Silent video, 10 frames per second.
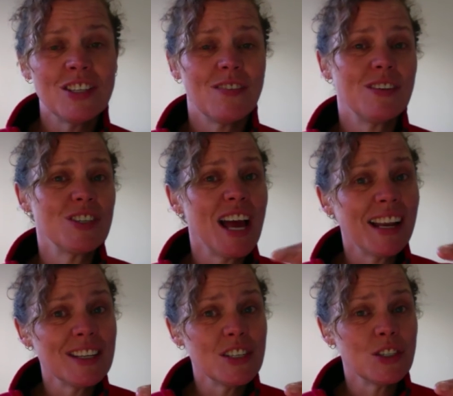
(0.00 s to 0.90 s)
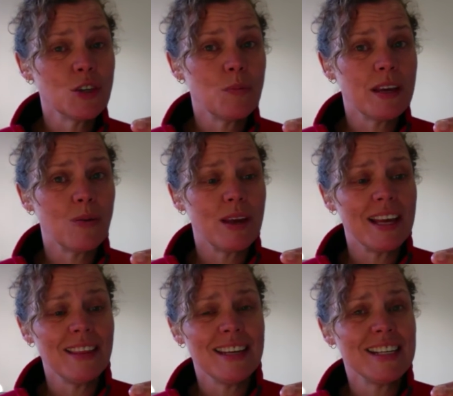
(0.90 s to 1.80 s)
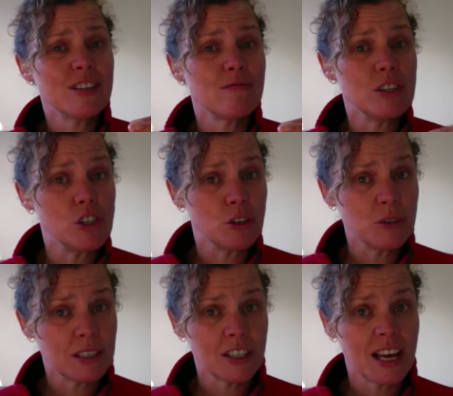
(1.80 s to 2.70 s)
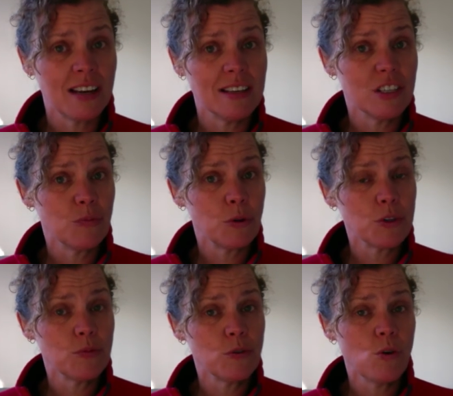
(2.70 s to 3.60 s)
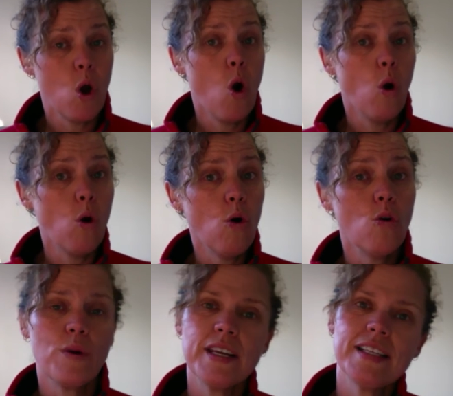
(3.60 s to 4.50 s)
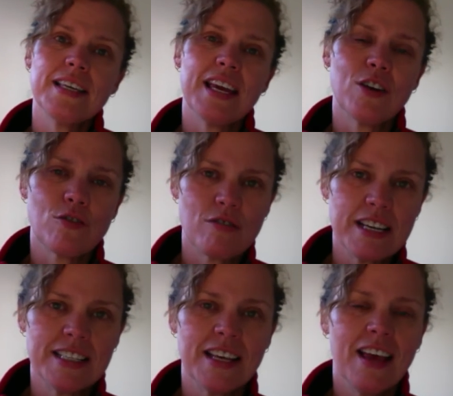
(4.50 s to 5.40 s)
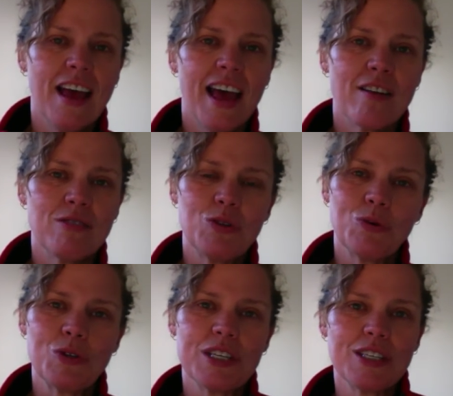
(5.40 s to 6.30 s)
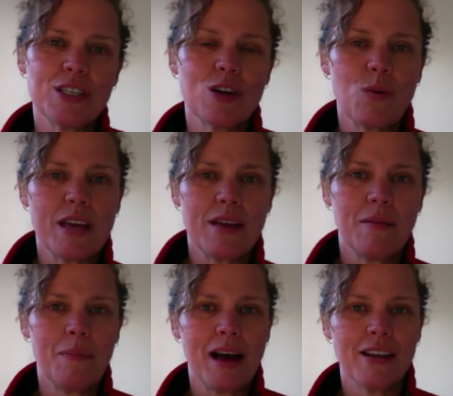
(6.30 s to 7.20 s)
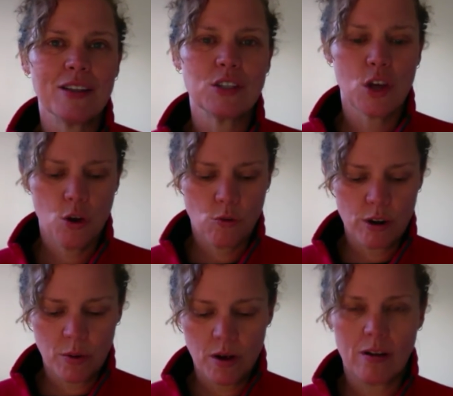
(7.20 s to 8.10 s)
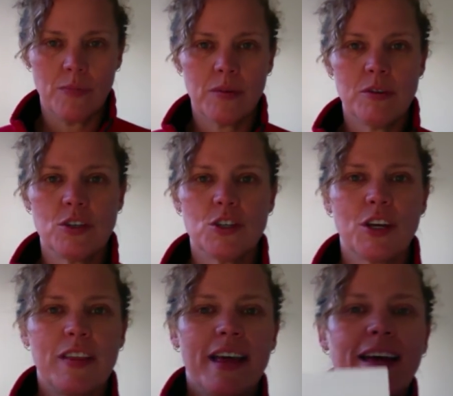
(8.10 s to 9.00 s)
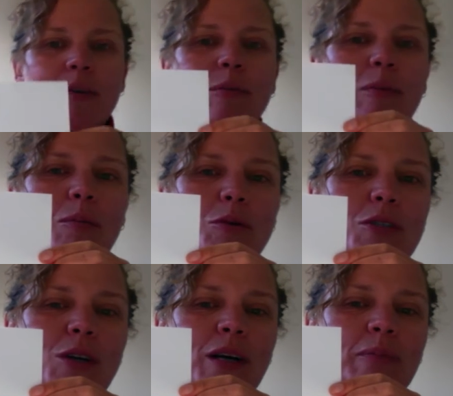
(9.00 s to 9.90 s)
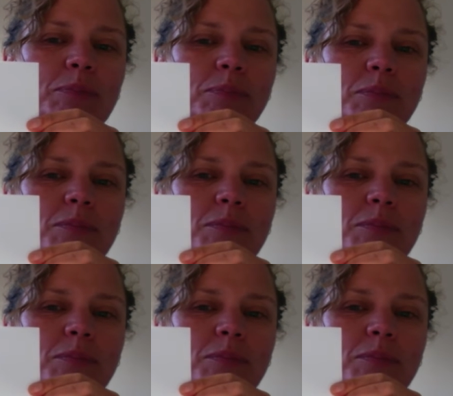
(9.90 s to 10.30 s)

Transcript: If the challenge is too big, we either need to reduce the challenge if possible, or we need to increase our resources so that we can balance really well. Let me just show you that one more time.